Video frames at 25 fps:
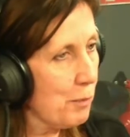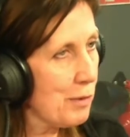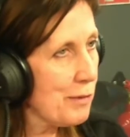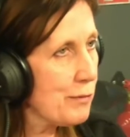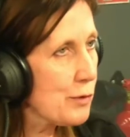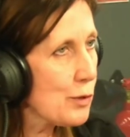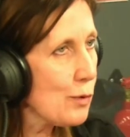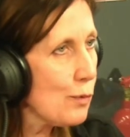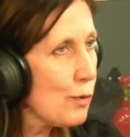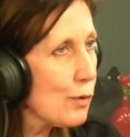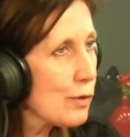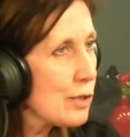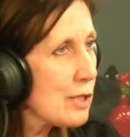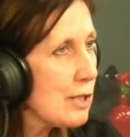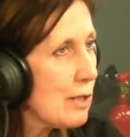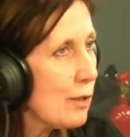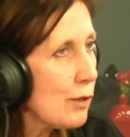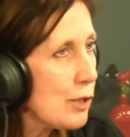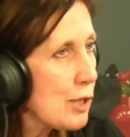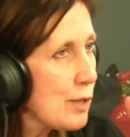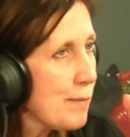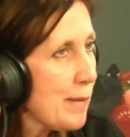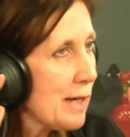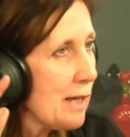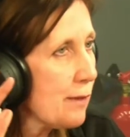We've talked a
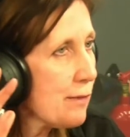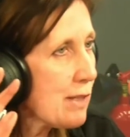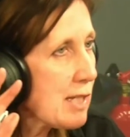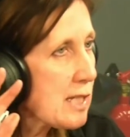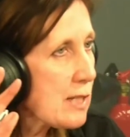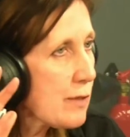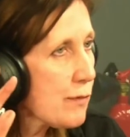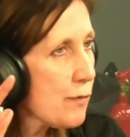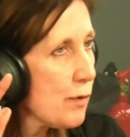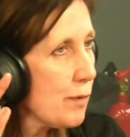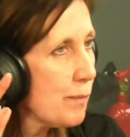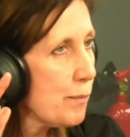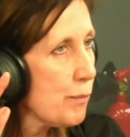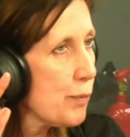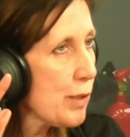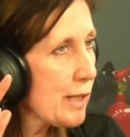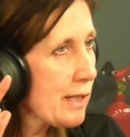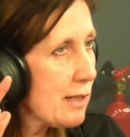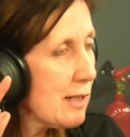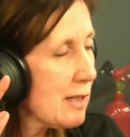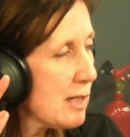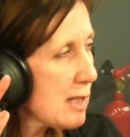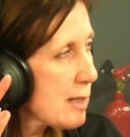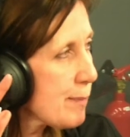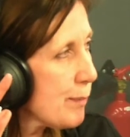lot about this from
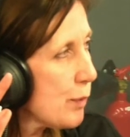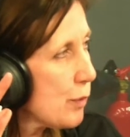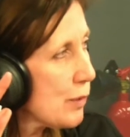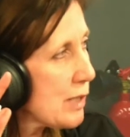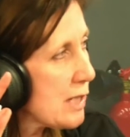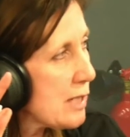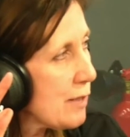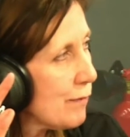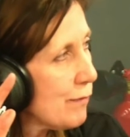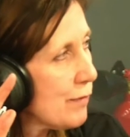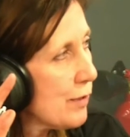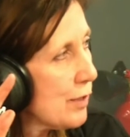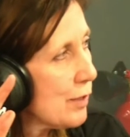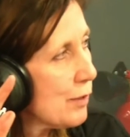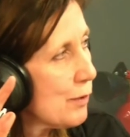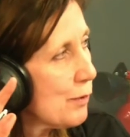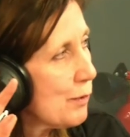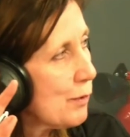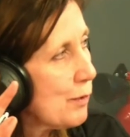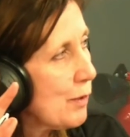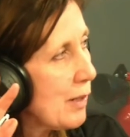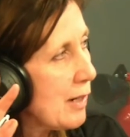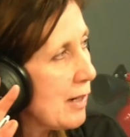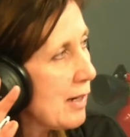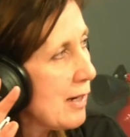Britain's point of
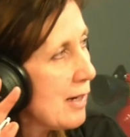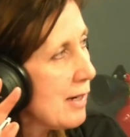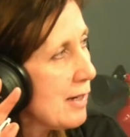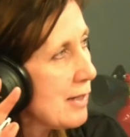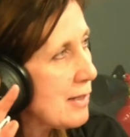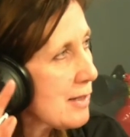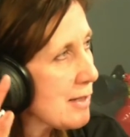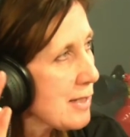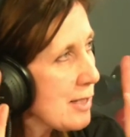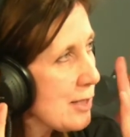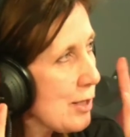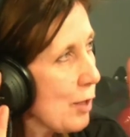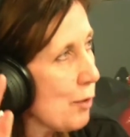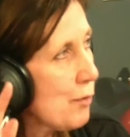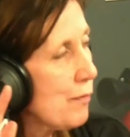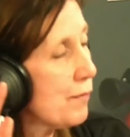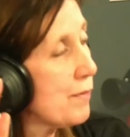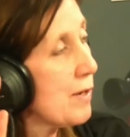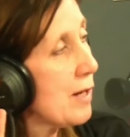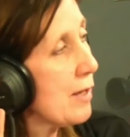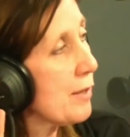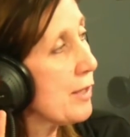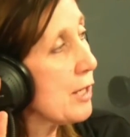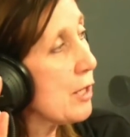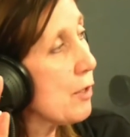view. So
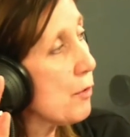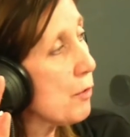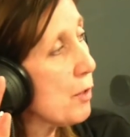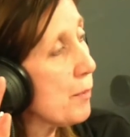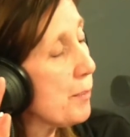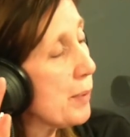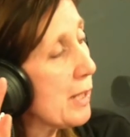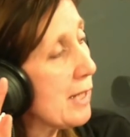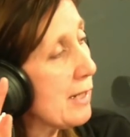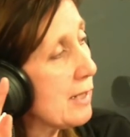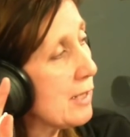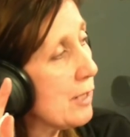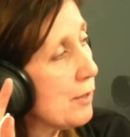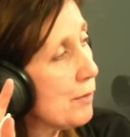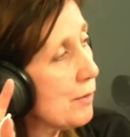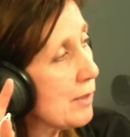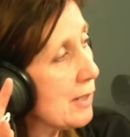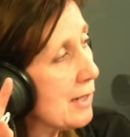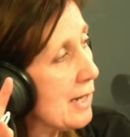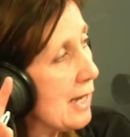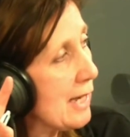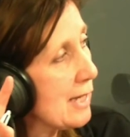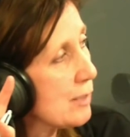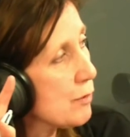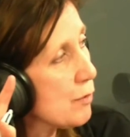far, the European
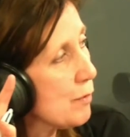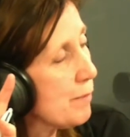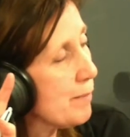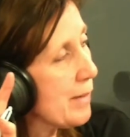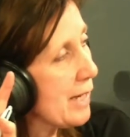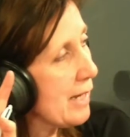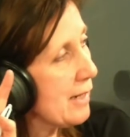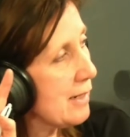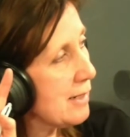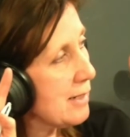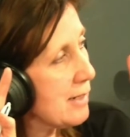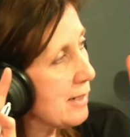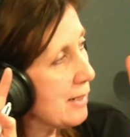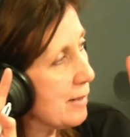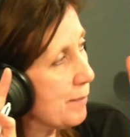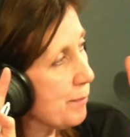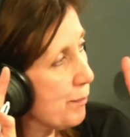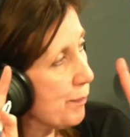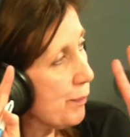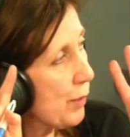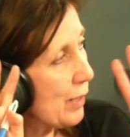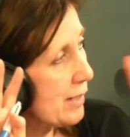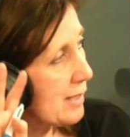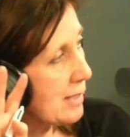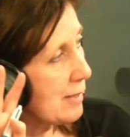Union has remained
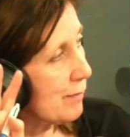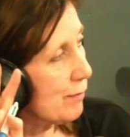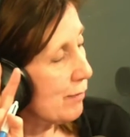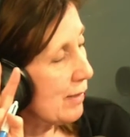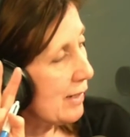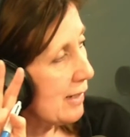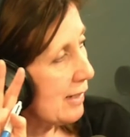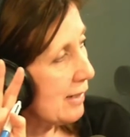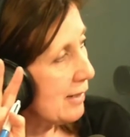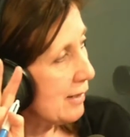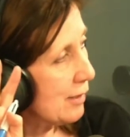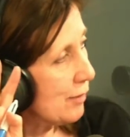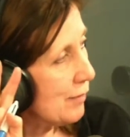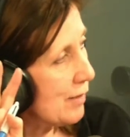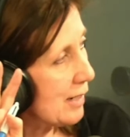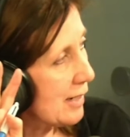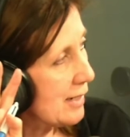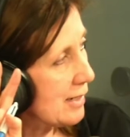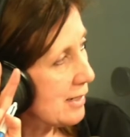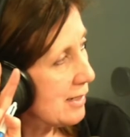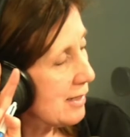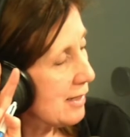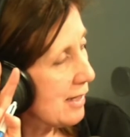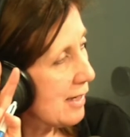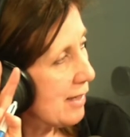oppressively
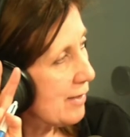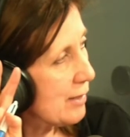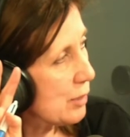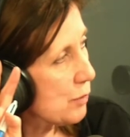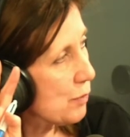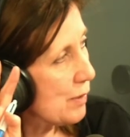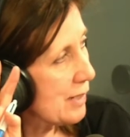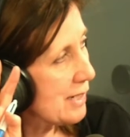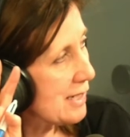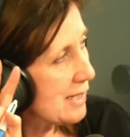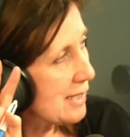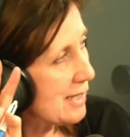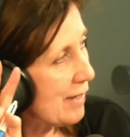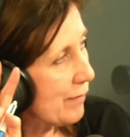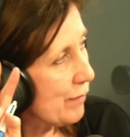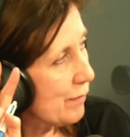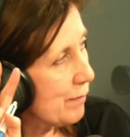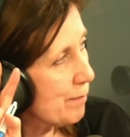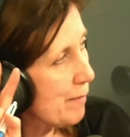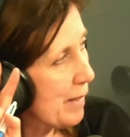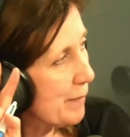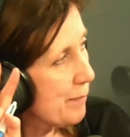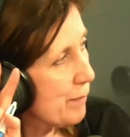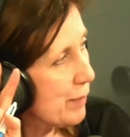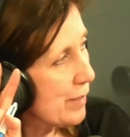united, the other
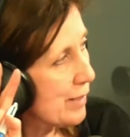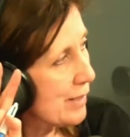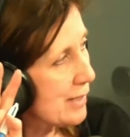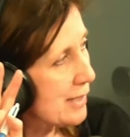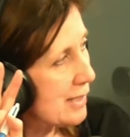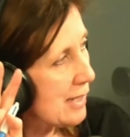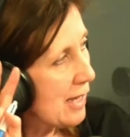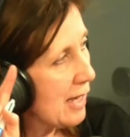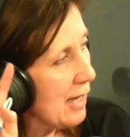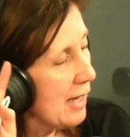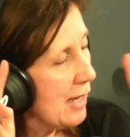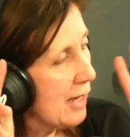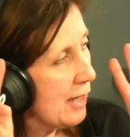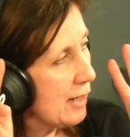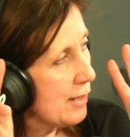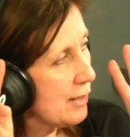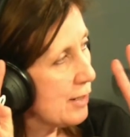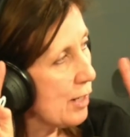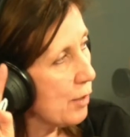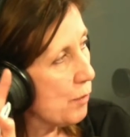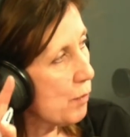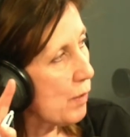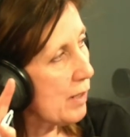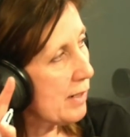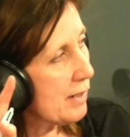27 members.
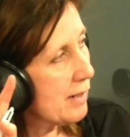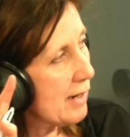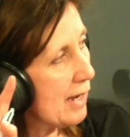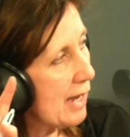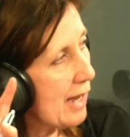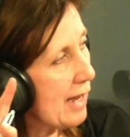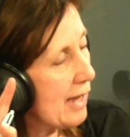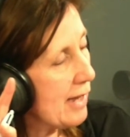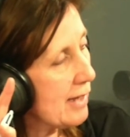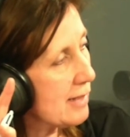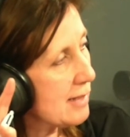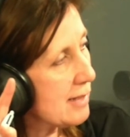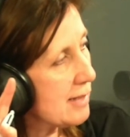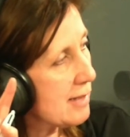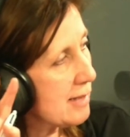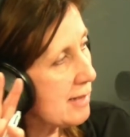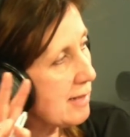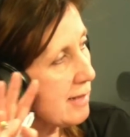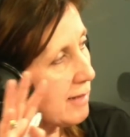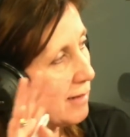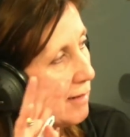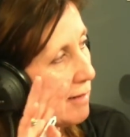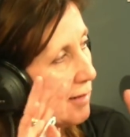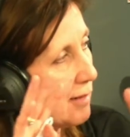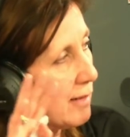No one
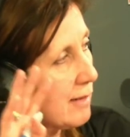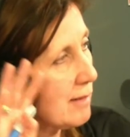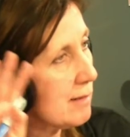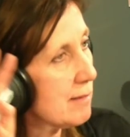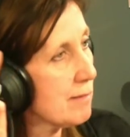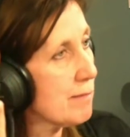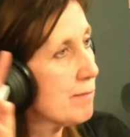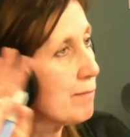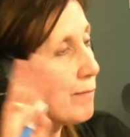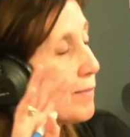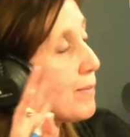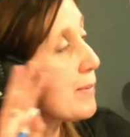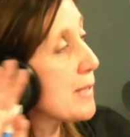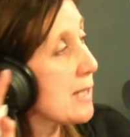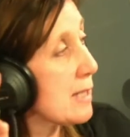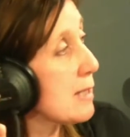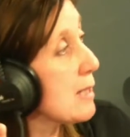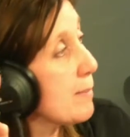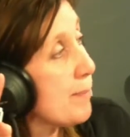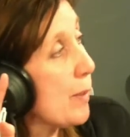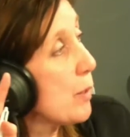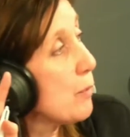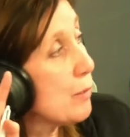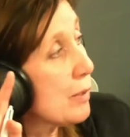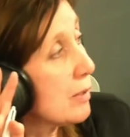has
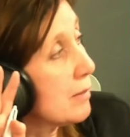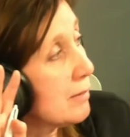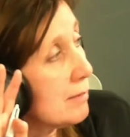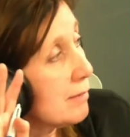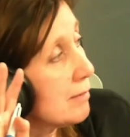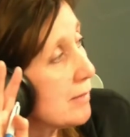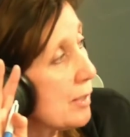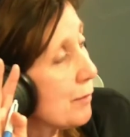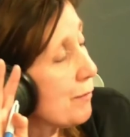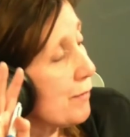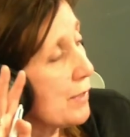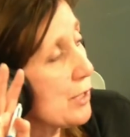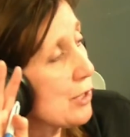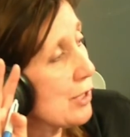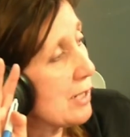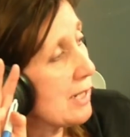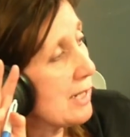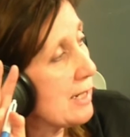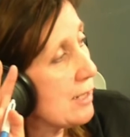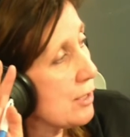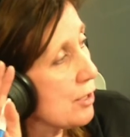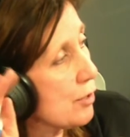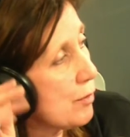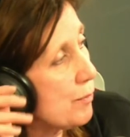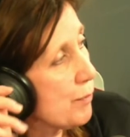spoken
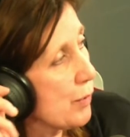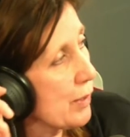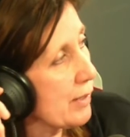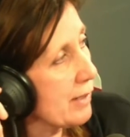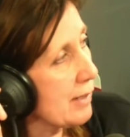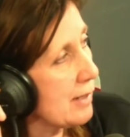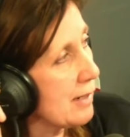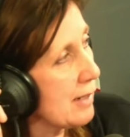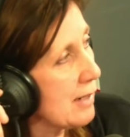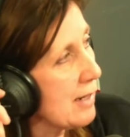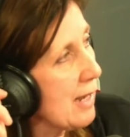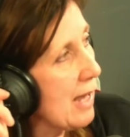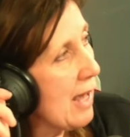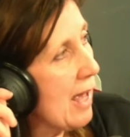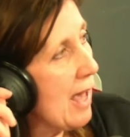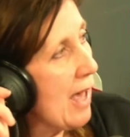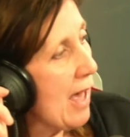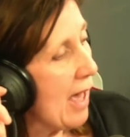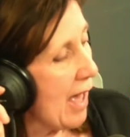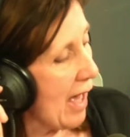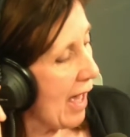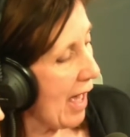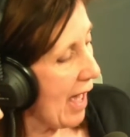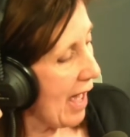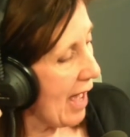officially to Britain.
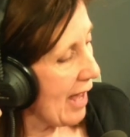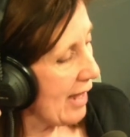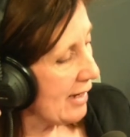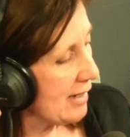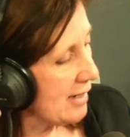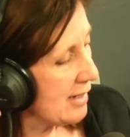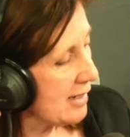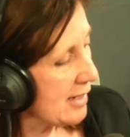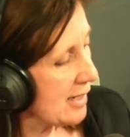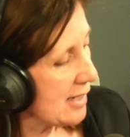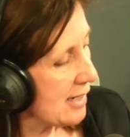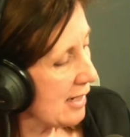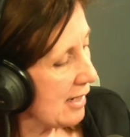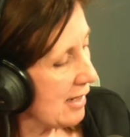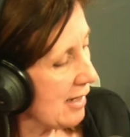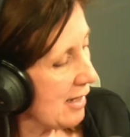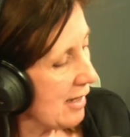And